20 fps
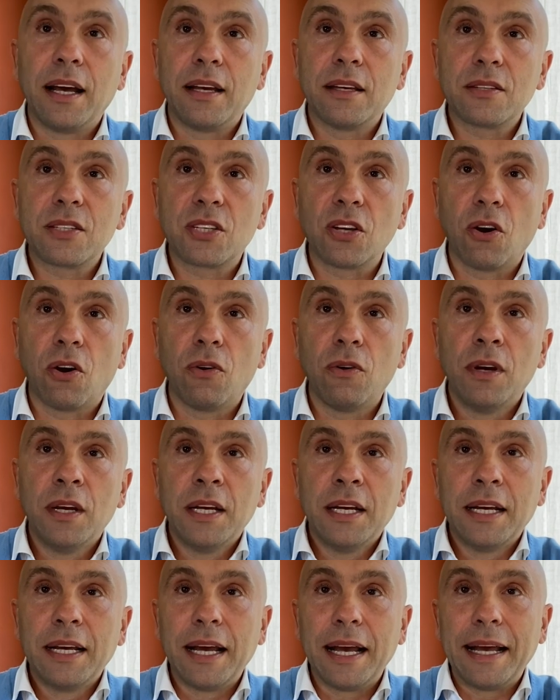Uh,
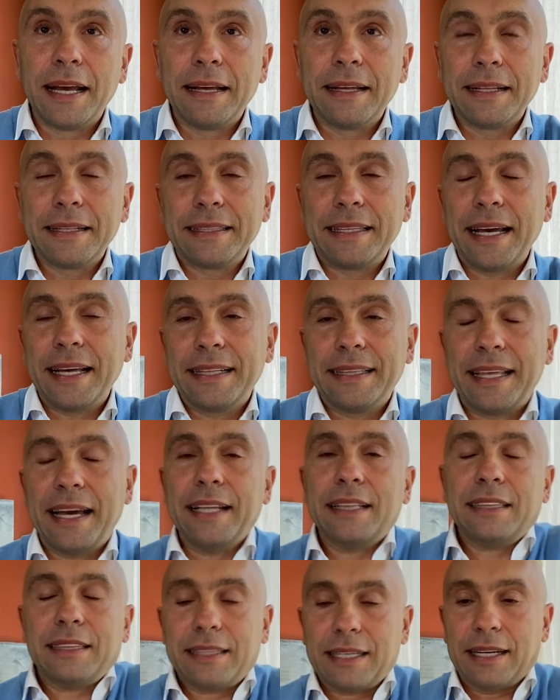so uh, that,
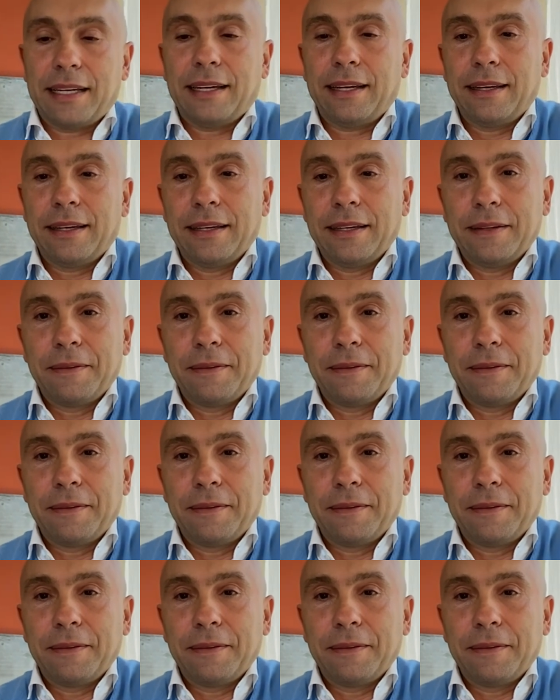that uh,